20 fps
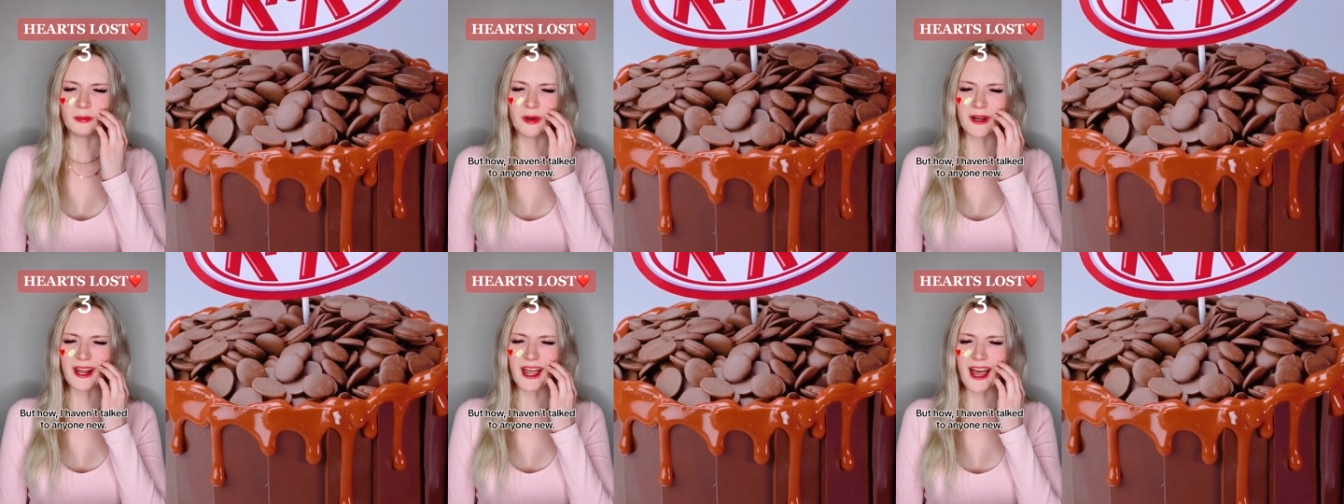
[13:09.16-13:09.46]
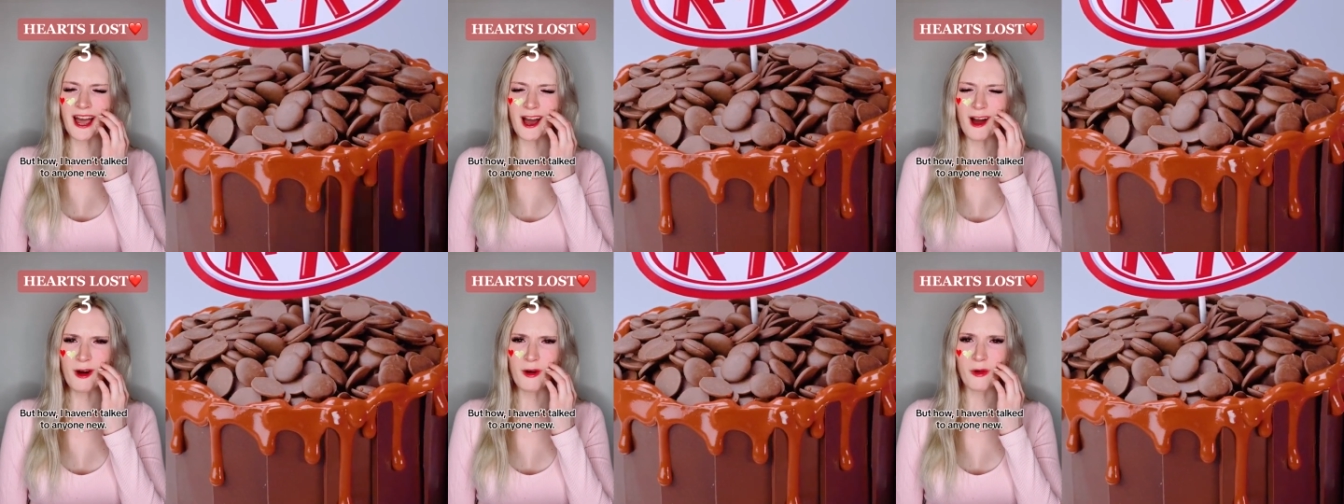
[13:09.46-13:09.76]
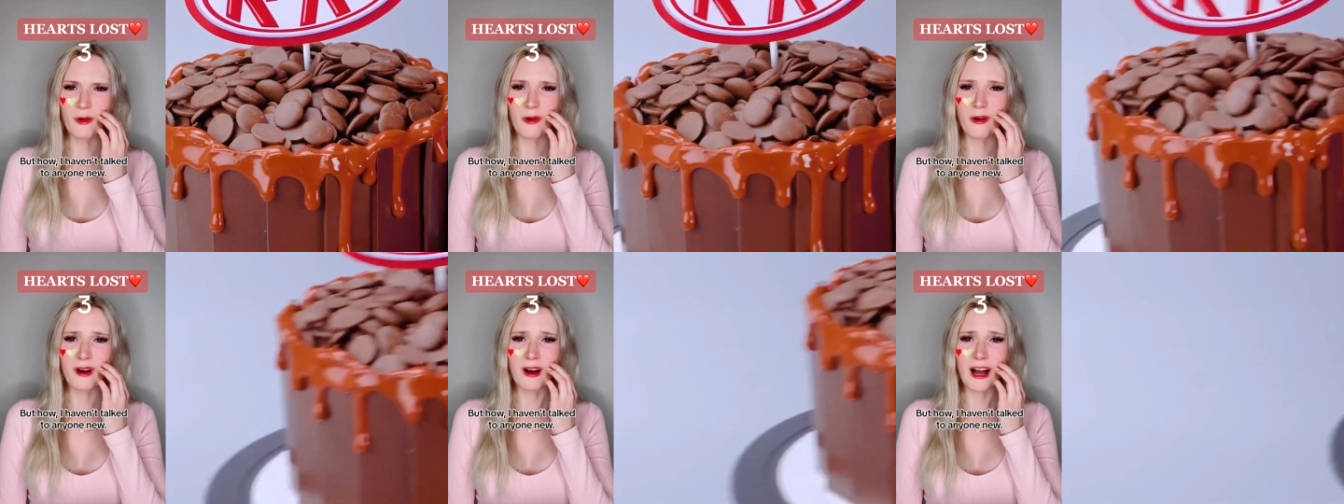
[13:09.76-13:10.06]
But
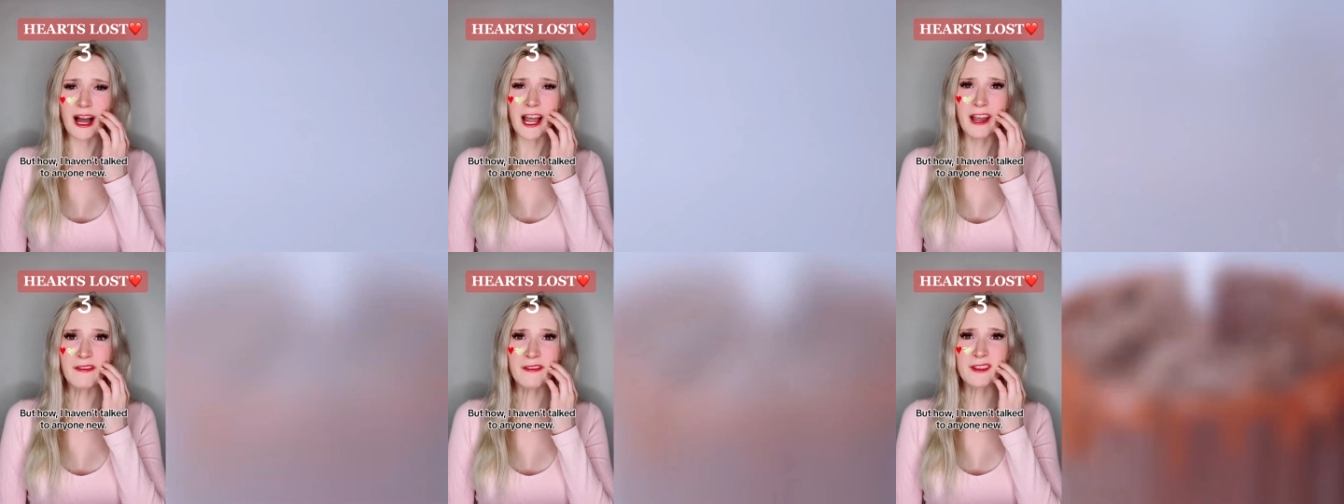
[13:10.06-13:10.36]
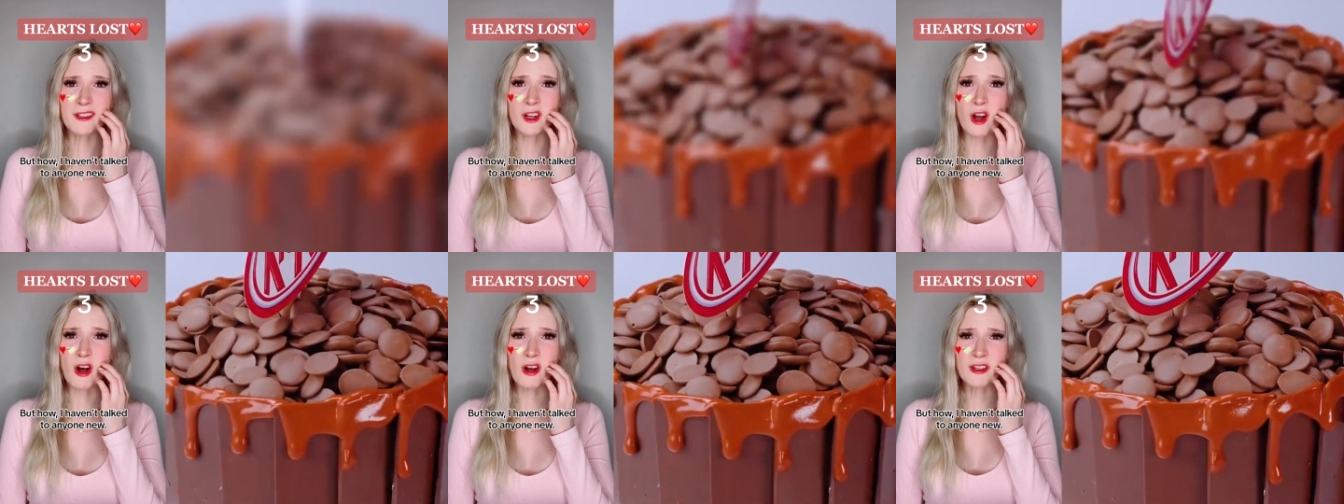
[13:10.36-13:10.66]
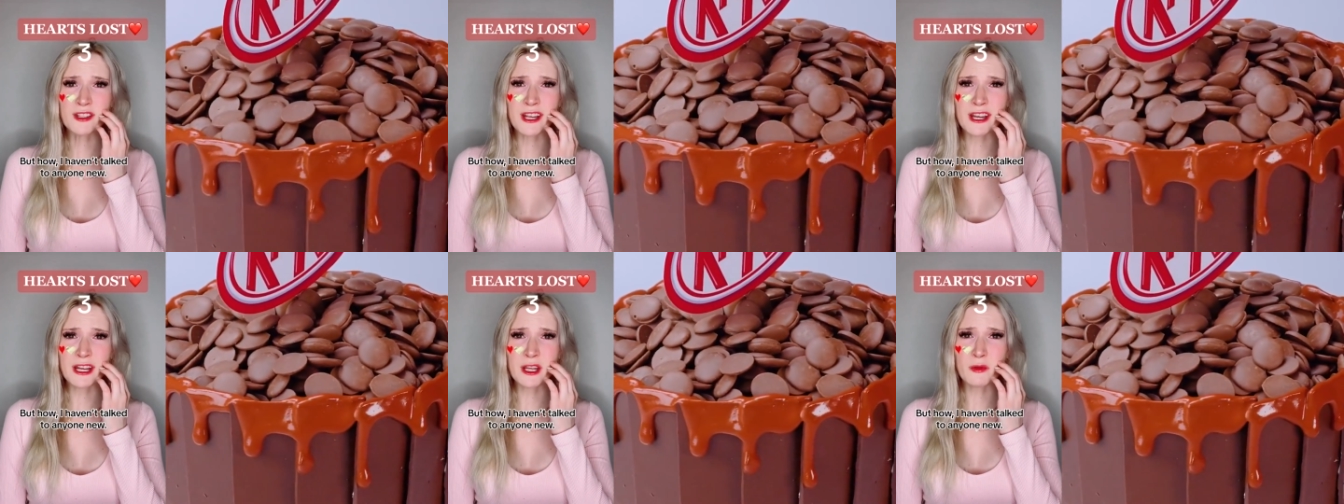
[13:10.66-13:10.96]
how? I haven't
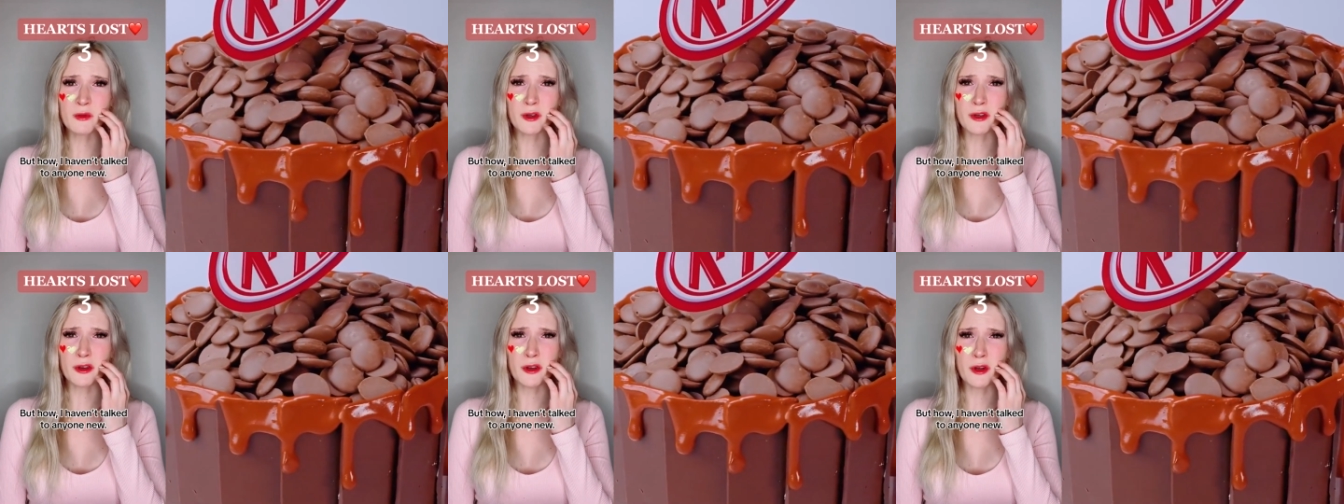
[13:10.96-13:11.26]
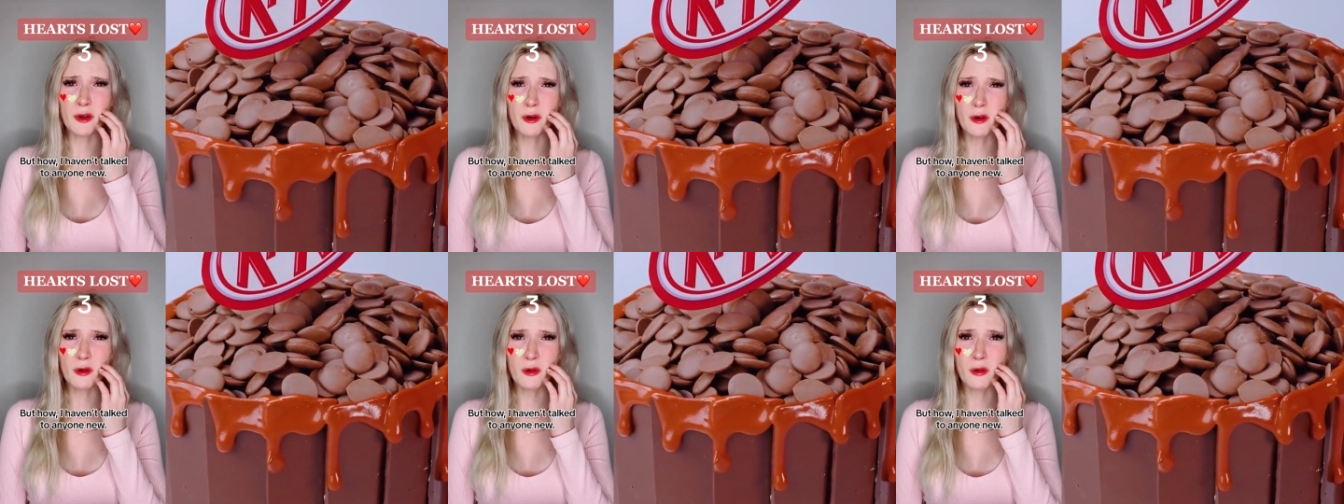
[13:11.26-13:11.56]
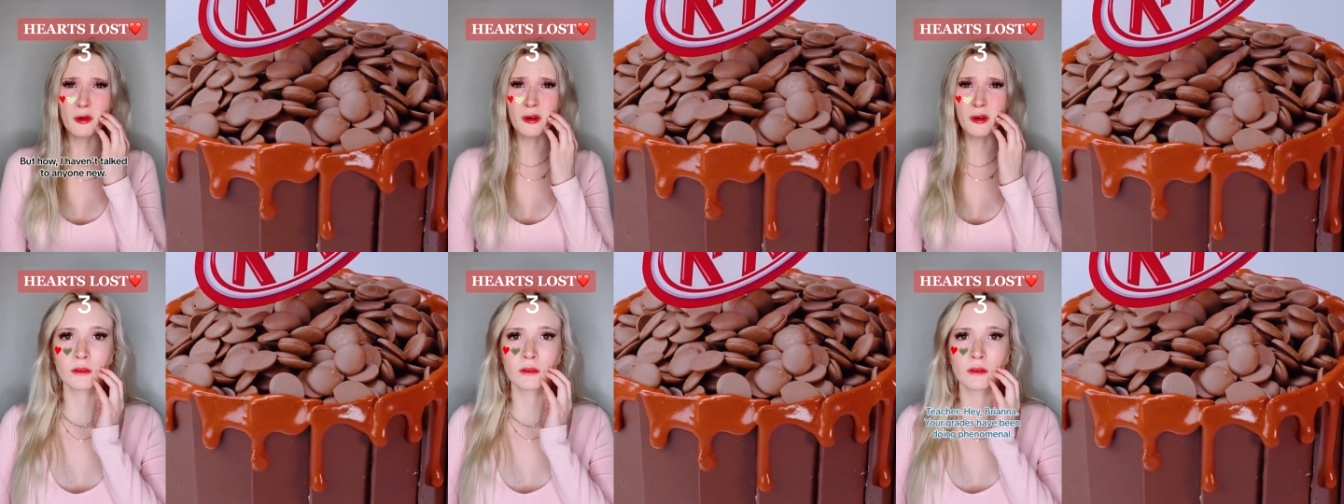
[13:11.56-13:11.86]
talked to anyone new.